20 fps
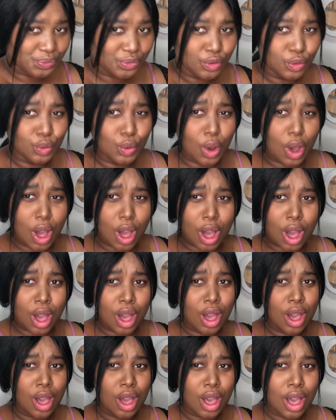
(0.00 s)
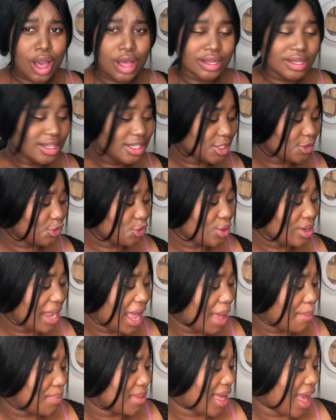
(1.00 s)
Woo!
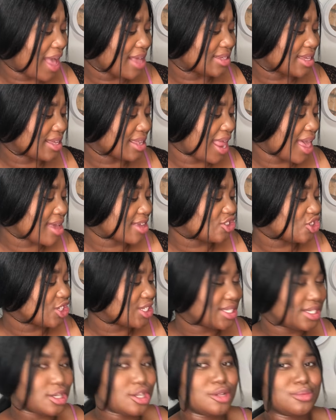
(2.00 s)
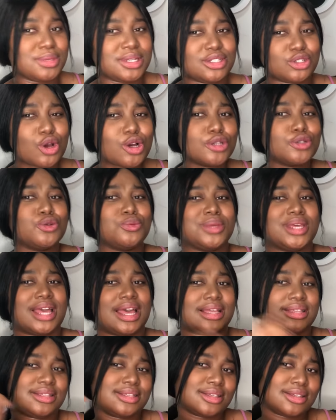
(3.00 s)
Nisfunda, you guys. Like, just tell me. Talk to me,
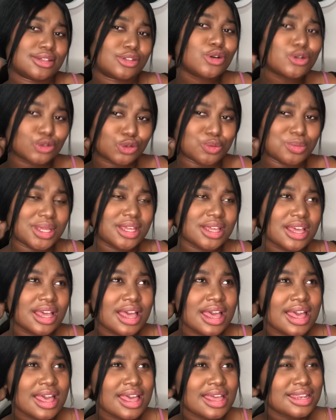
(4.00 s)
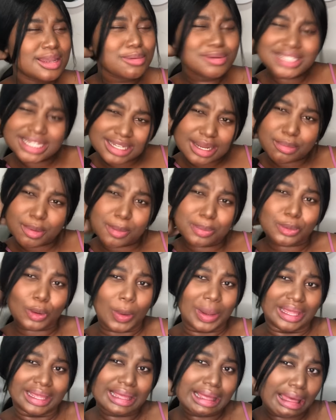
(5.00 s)
guys. Talk to me. Nibu tata bo
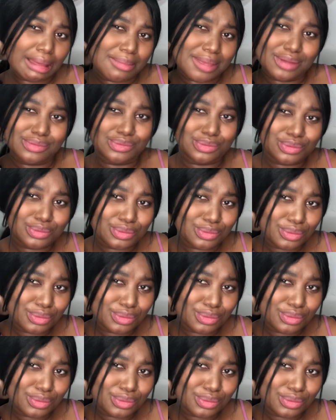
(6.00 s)
kriha bim.